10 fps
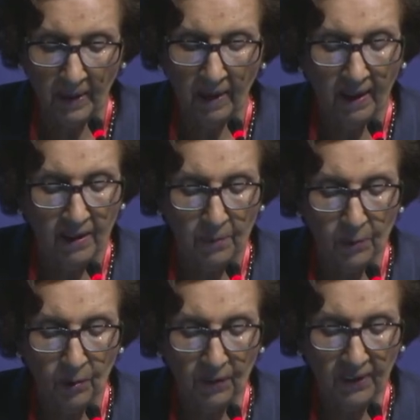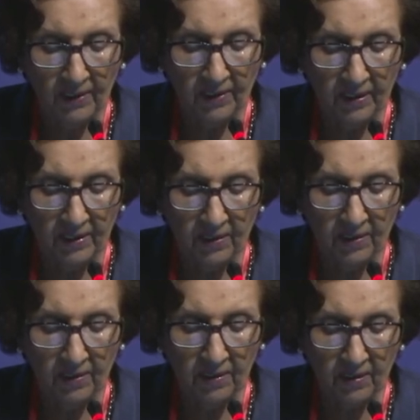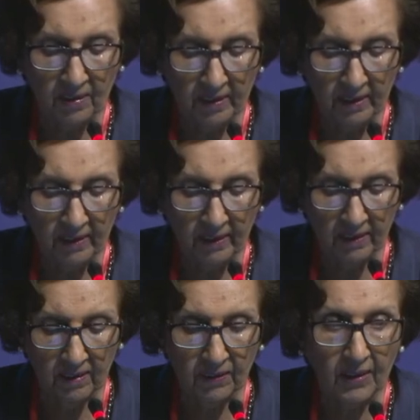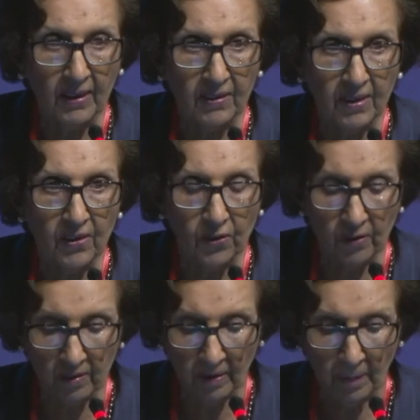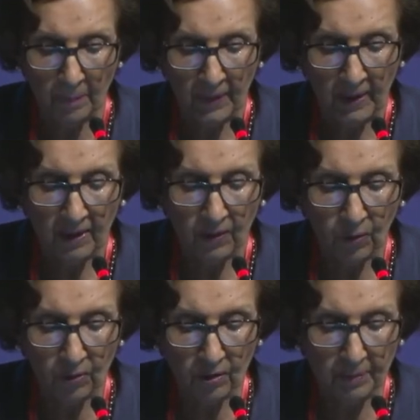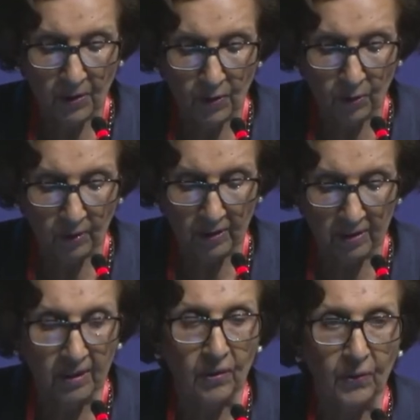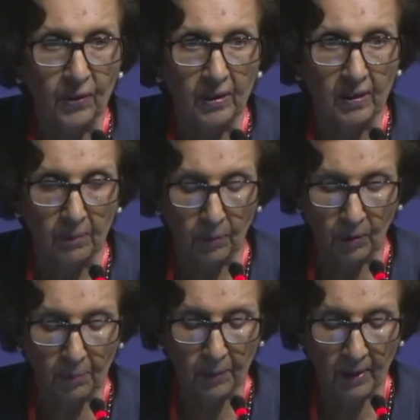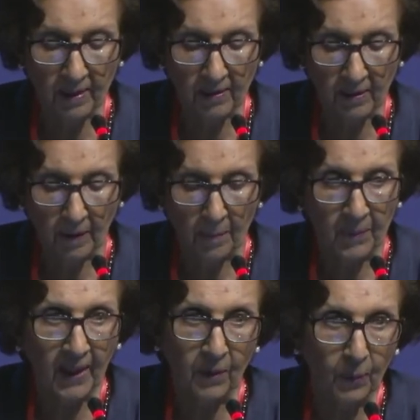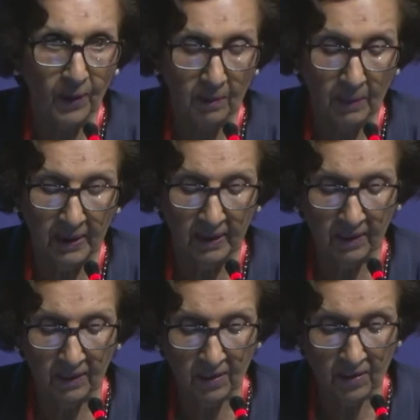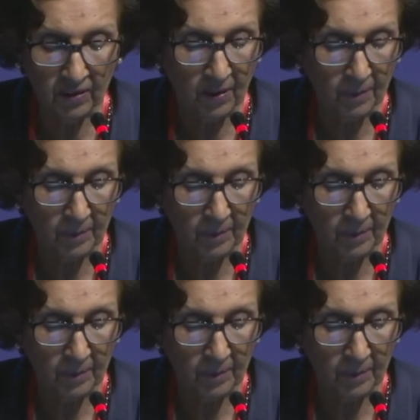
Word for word: and a book of essays, Discontent and Its Civilizations. He has also been shortlisted for the Booker Prize and won many others.